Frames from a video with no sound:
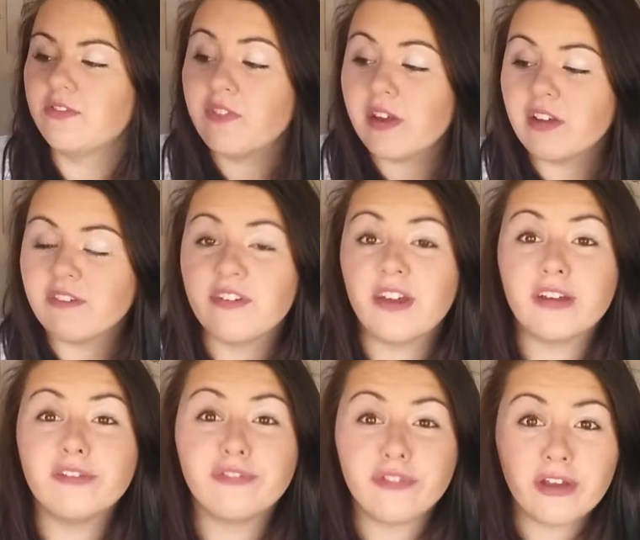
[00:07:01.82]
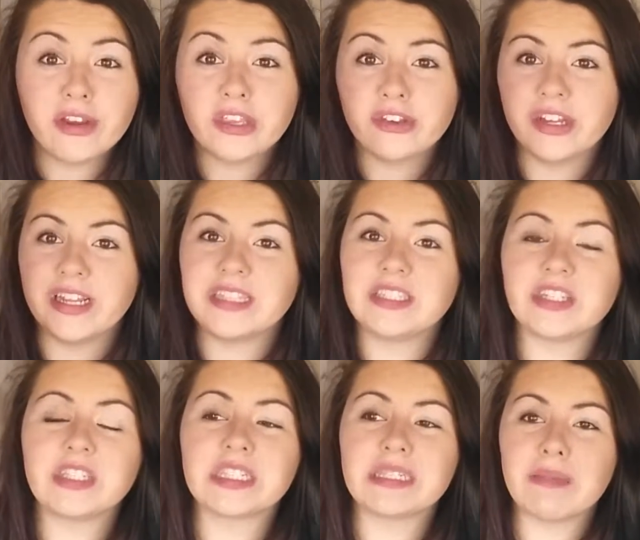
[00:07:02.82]
is very, very, very good. It
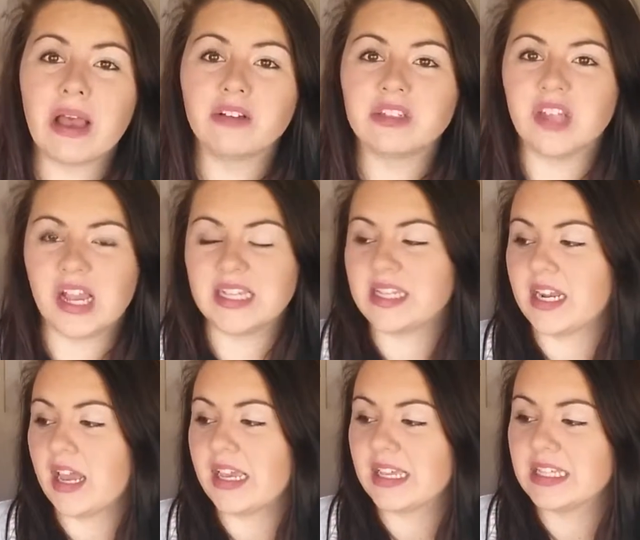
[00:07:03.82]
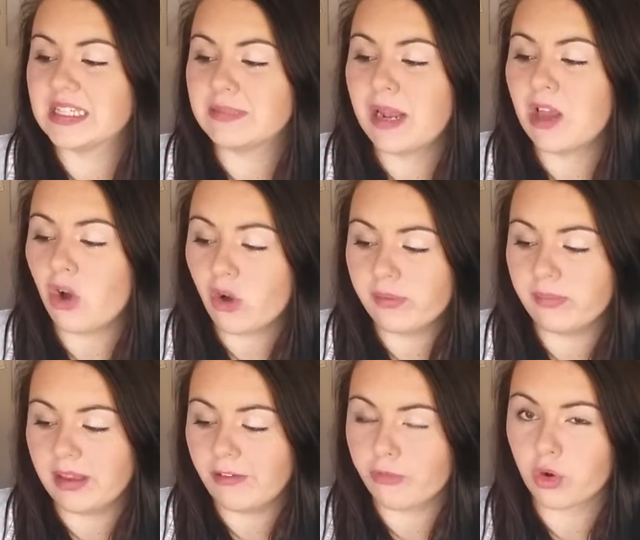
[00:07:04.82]
just smells nice and I can smell it on
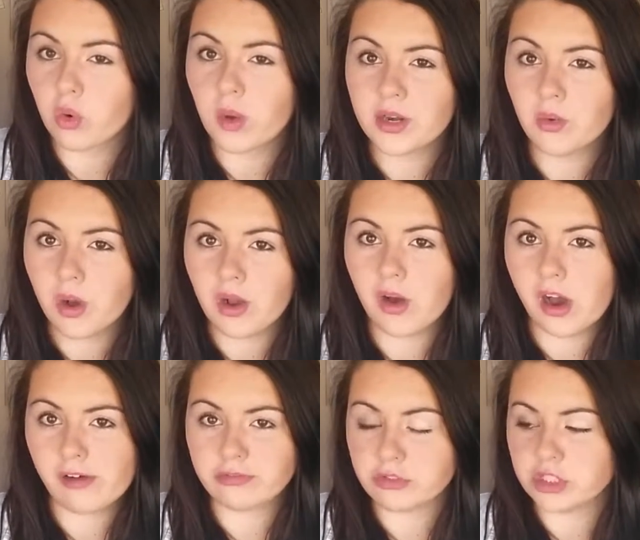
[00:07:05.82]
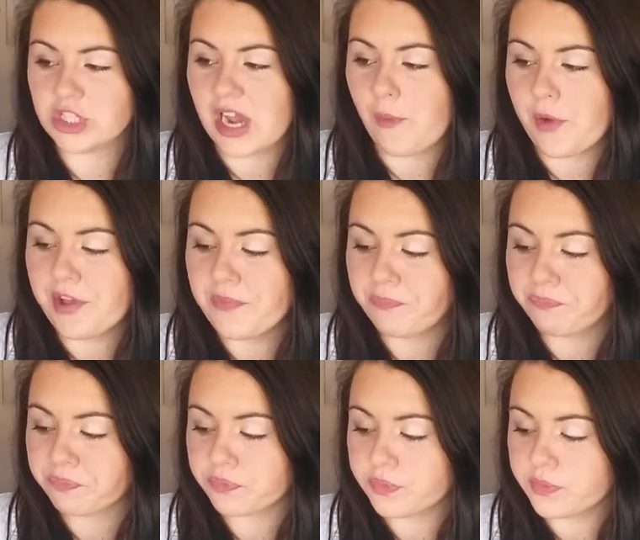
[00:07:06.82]
me for quite a while after a shower.
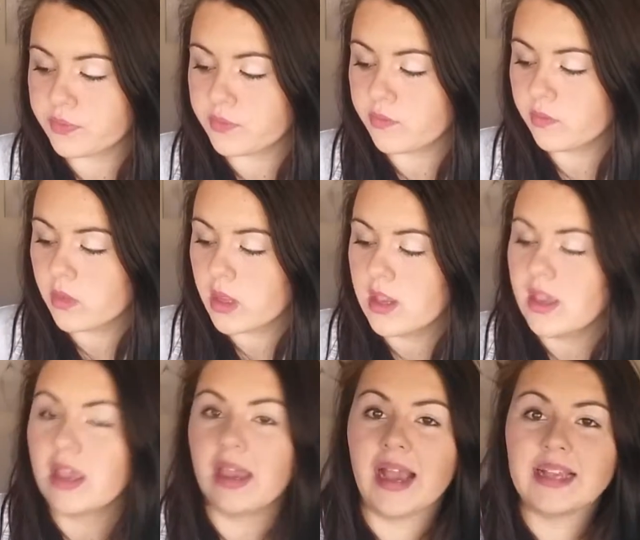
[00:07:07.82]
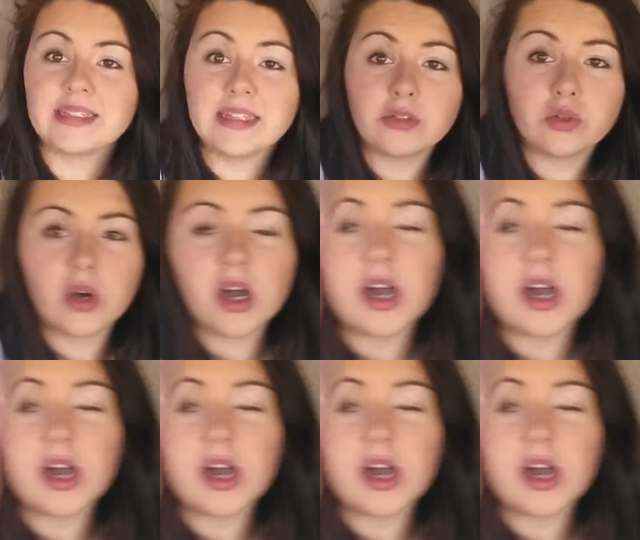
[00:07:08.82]
It has little